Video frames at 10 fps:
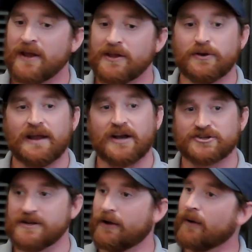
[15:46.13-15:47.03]
You can
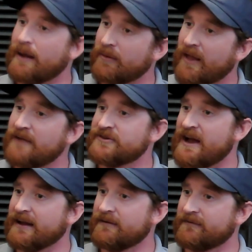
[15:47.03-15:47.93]
actually grab a life
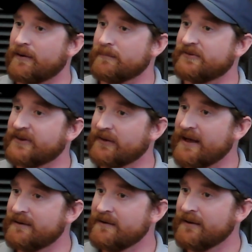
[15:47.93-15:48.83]
jacket from
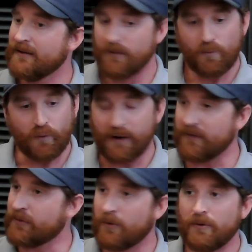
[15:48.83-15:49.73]
Steelhead, wear
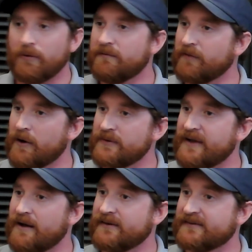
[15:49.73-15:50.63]
it the whole float
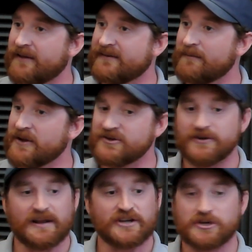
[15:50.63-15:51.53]
down to Sunset Beach, and you
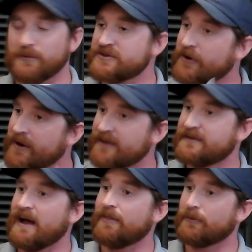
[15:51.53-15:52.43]
can actually return it
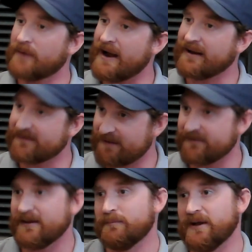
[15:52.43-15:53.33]
at the rack at
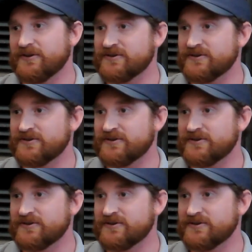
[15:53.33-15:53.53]
Sunset Beach.